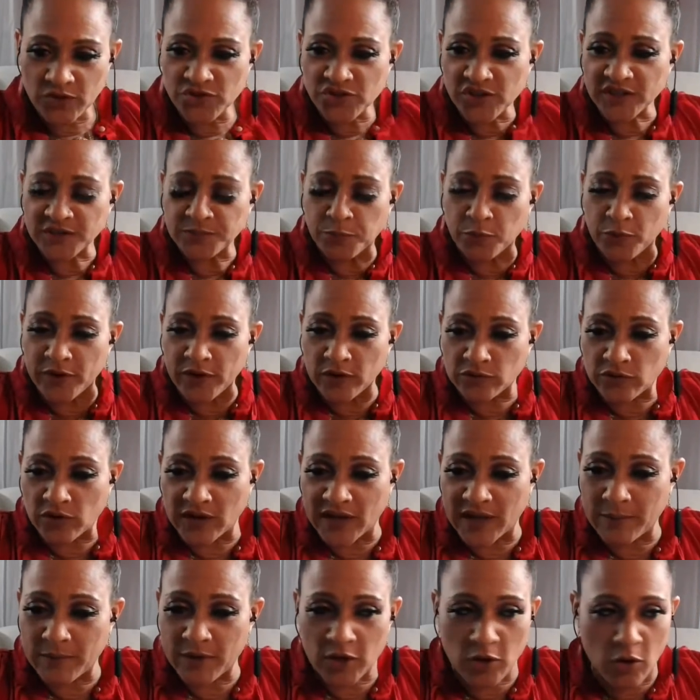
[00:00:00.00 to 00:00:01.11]
Just For Real, don't
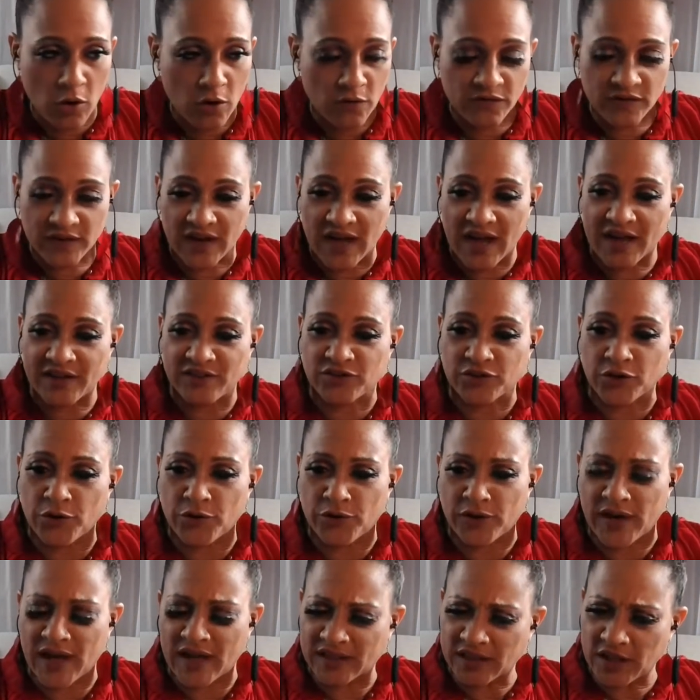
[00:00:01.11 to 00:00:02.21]
let me go over
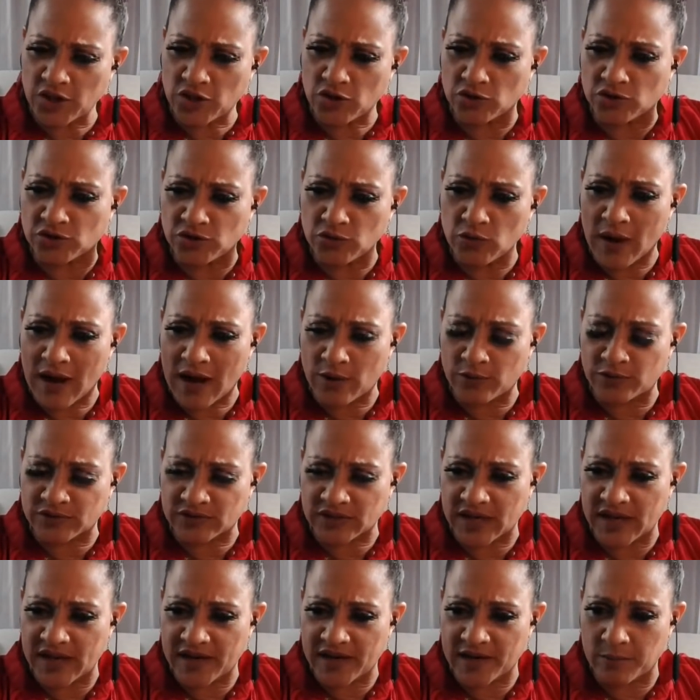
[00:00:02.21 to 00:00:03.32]
9:30. I think you're 2
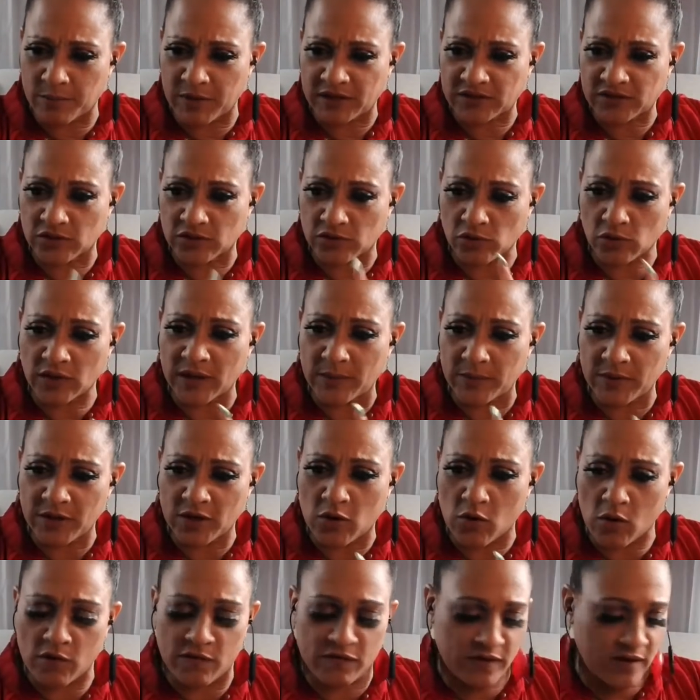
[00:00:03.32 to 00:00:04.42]
hours ahead of me, so don't let me
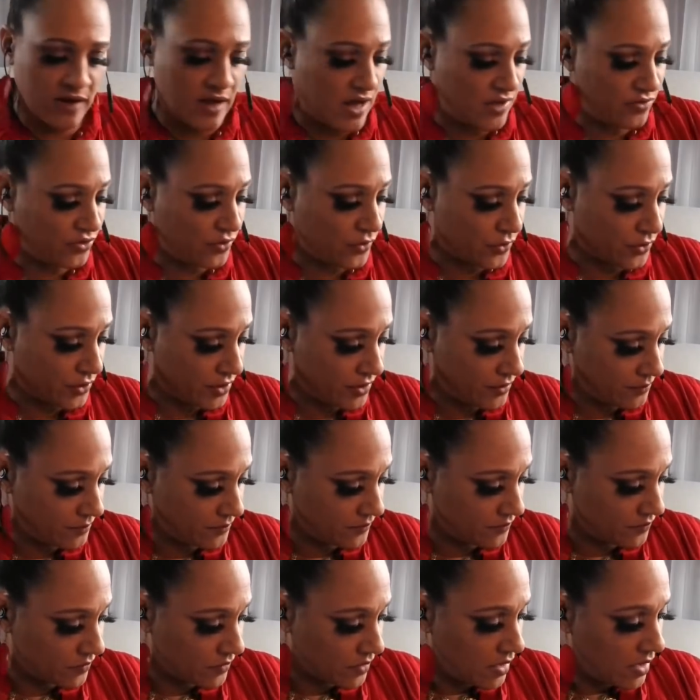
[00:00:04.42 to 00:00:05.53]
go over 9:30.
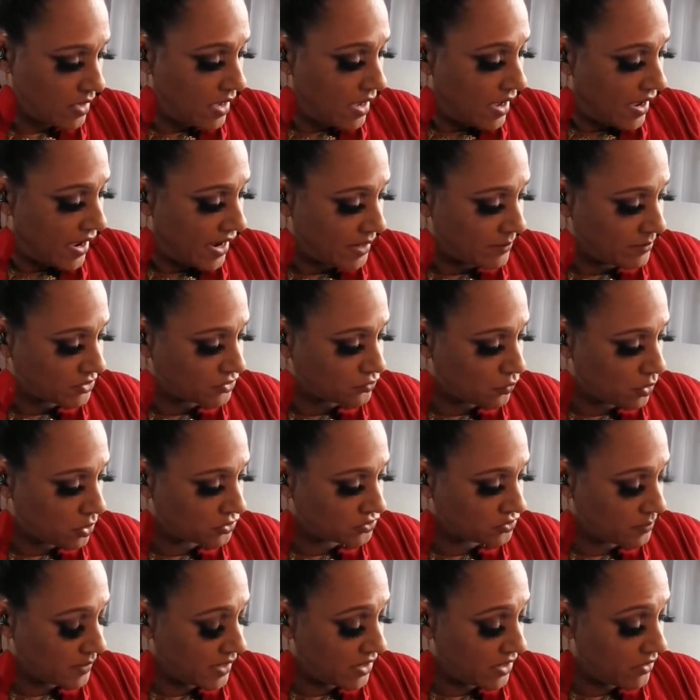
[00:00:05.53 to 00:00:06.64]
Hey, Miss
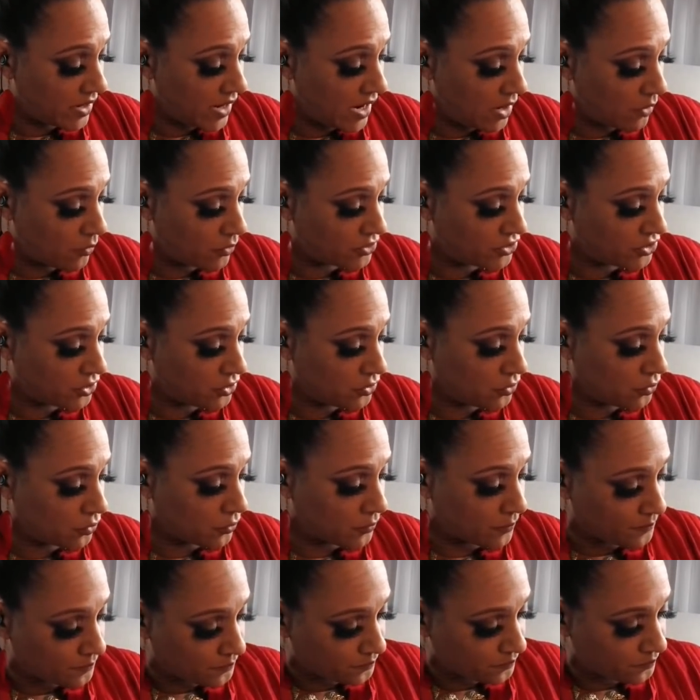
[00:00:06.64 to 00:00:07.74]
Rosemary, how are
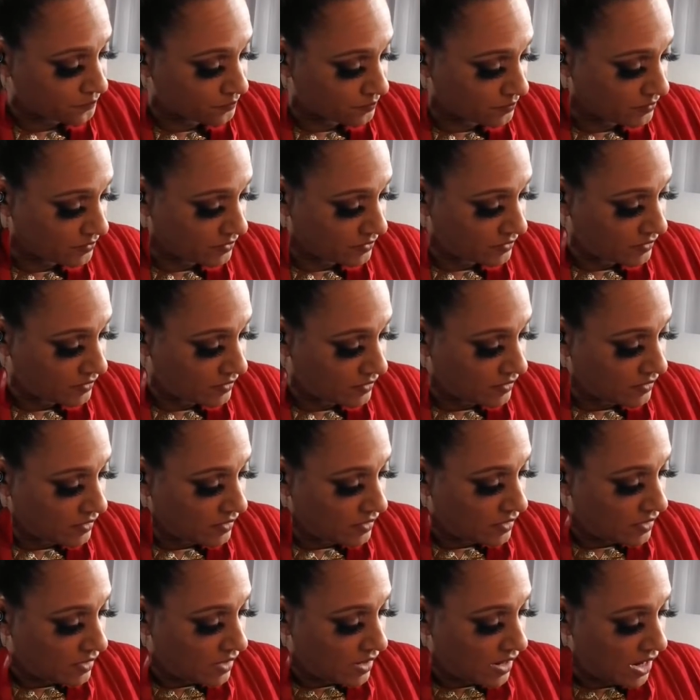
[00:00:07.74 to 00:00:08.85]
you?
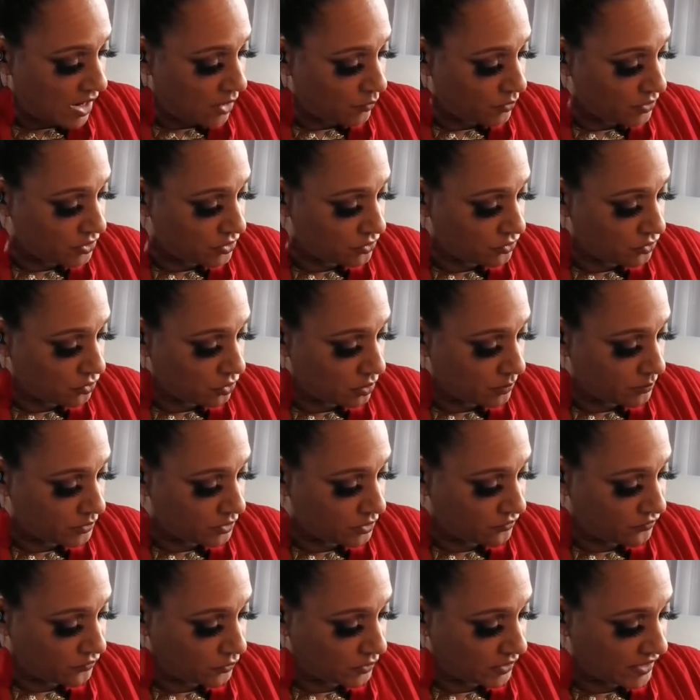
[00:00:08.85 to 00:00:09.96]
How are you doing,
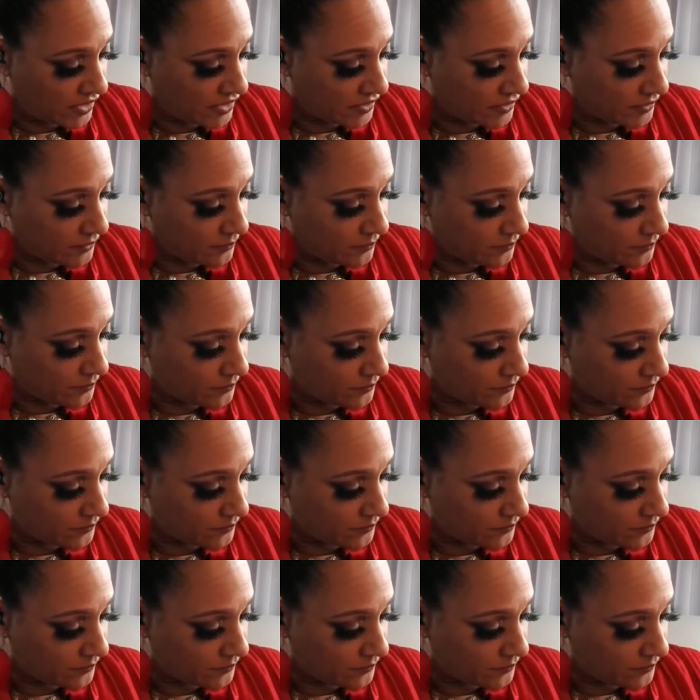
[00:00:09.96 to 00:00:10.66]
beautiful lady?